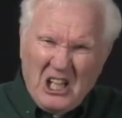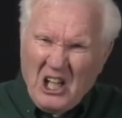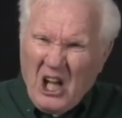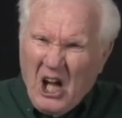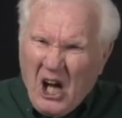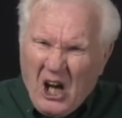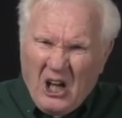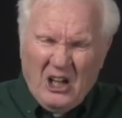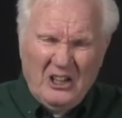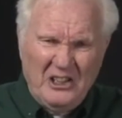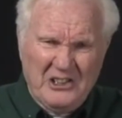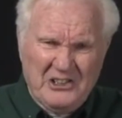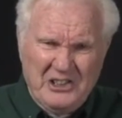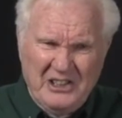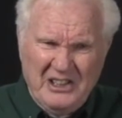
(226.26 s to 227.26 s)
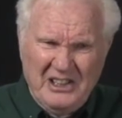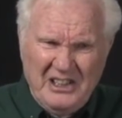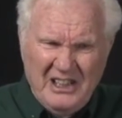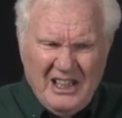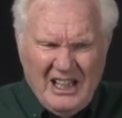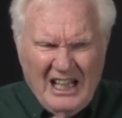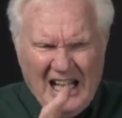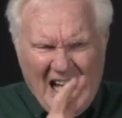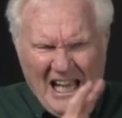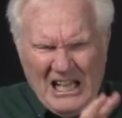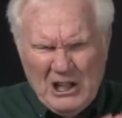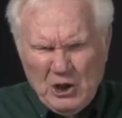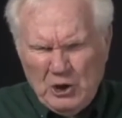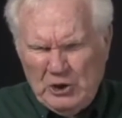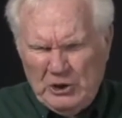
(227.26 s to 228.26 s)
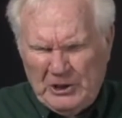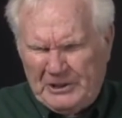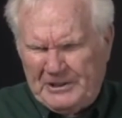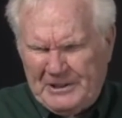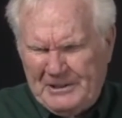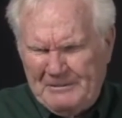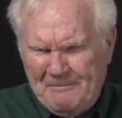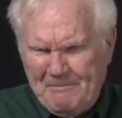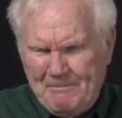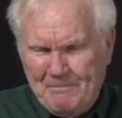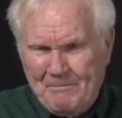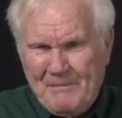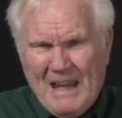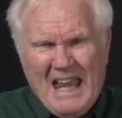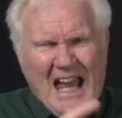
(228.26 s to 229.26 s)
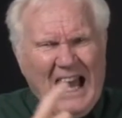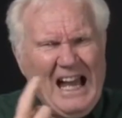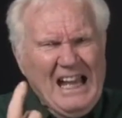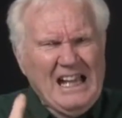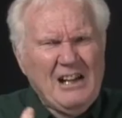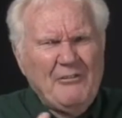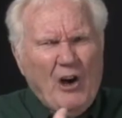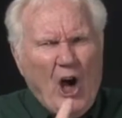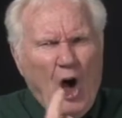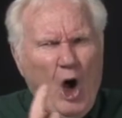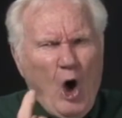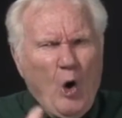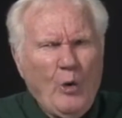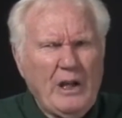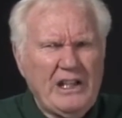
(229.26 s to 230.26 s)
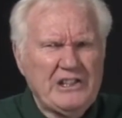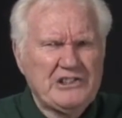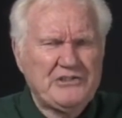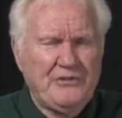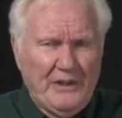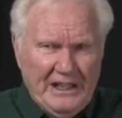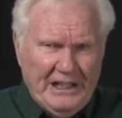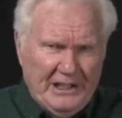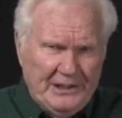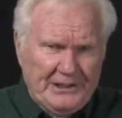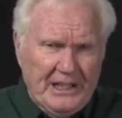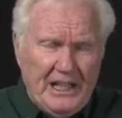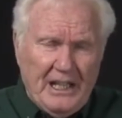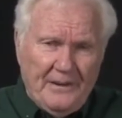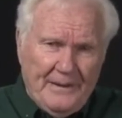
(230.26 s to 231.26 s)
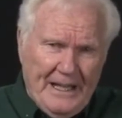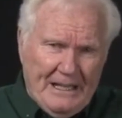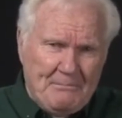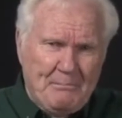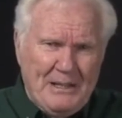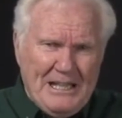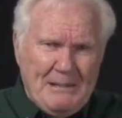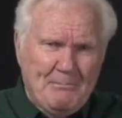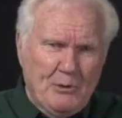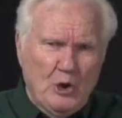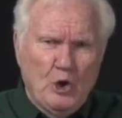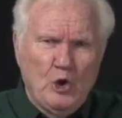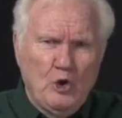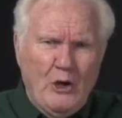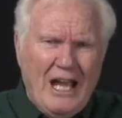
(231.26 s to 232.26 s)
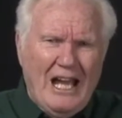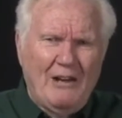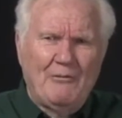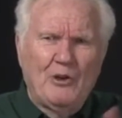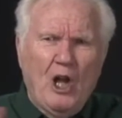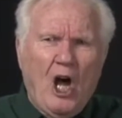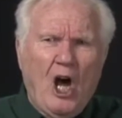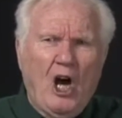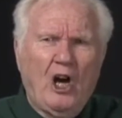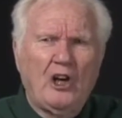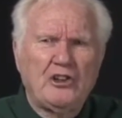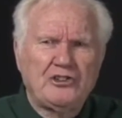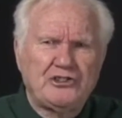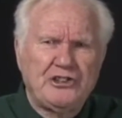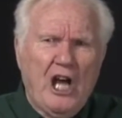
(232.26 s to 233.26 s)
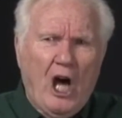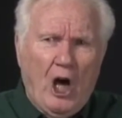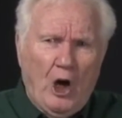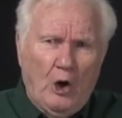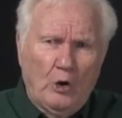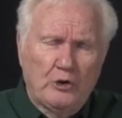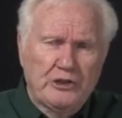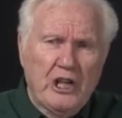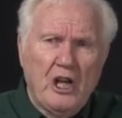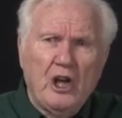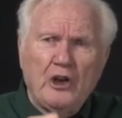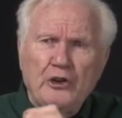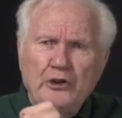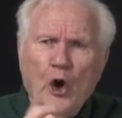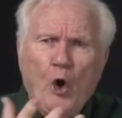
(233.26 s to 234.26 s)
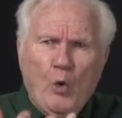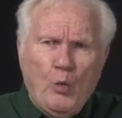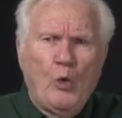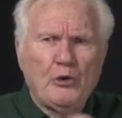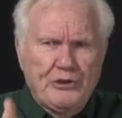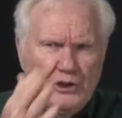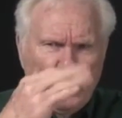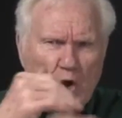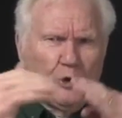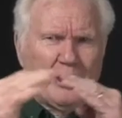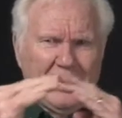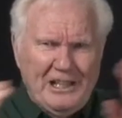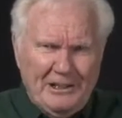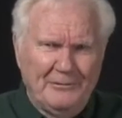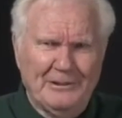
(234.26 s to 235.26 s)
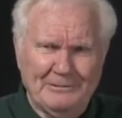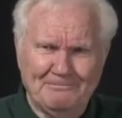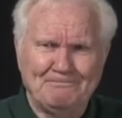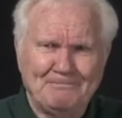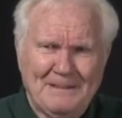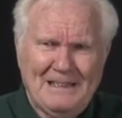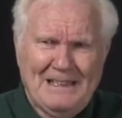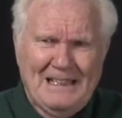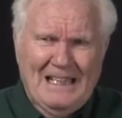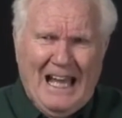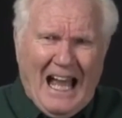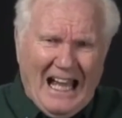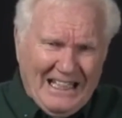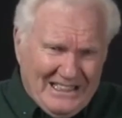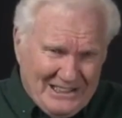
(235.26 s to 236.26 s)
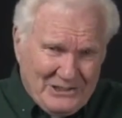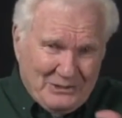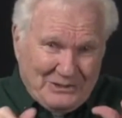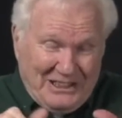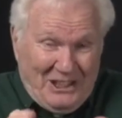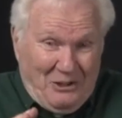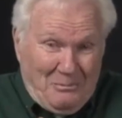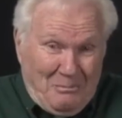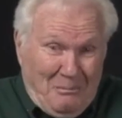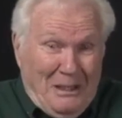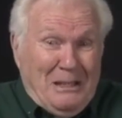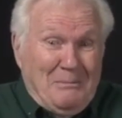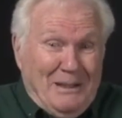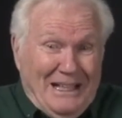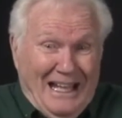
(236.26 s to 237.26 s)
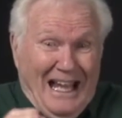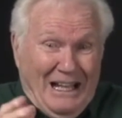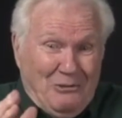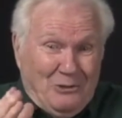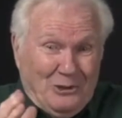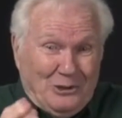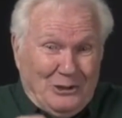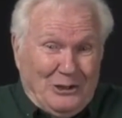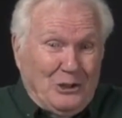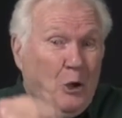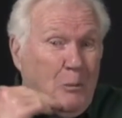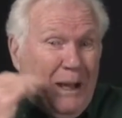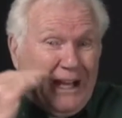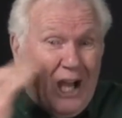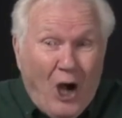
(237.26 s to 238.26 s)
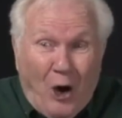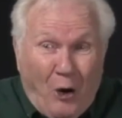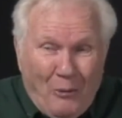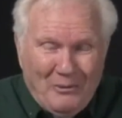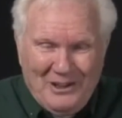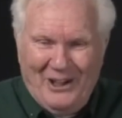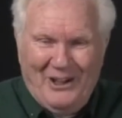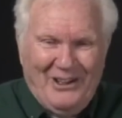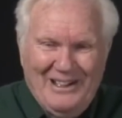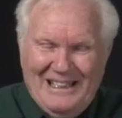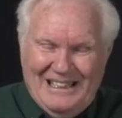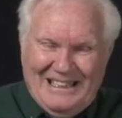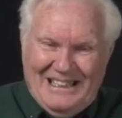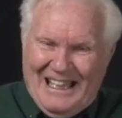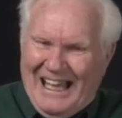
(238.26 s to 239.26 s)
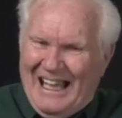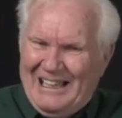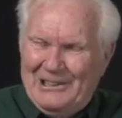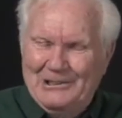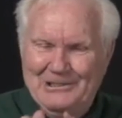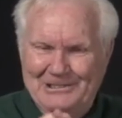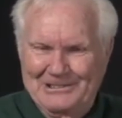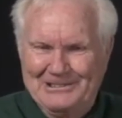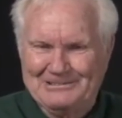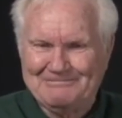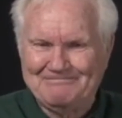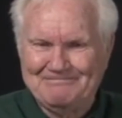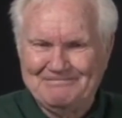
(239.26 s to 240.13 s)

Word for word: Large. I looked. I have always felt that people who have large dogs don't want to go to heaven. I just thought maybe I will go back home. Now, I looked